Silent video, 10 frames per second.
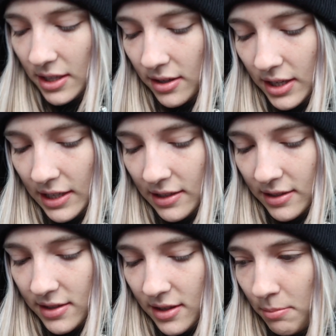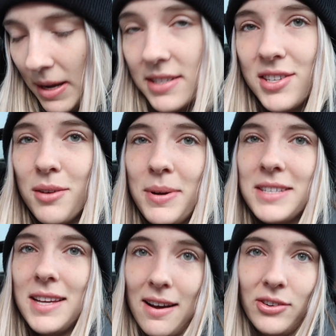here is the best
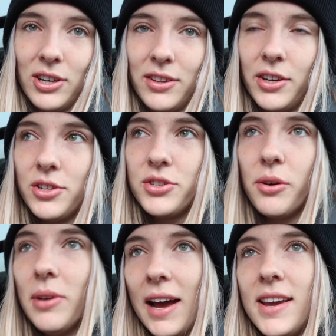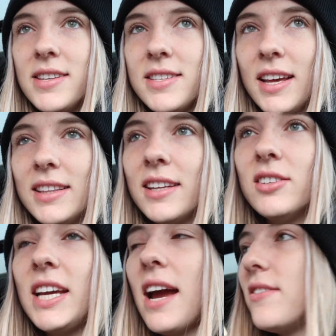Starbucks ever. They're so nice, and
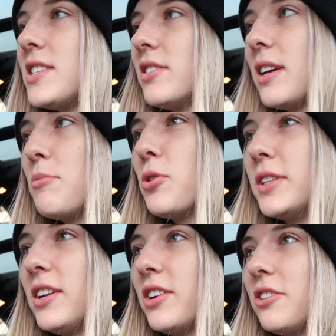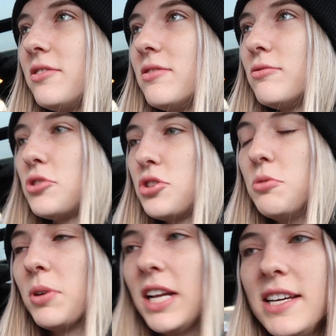literally every single time you go in there, they're super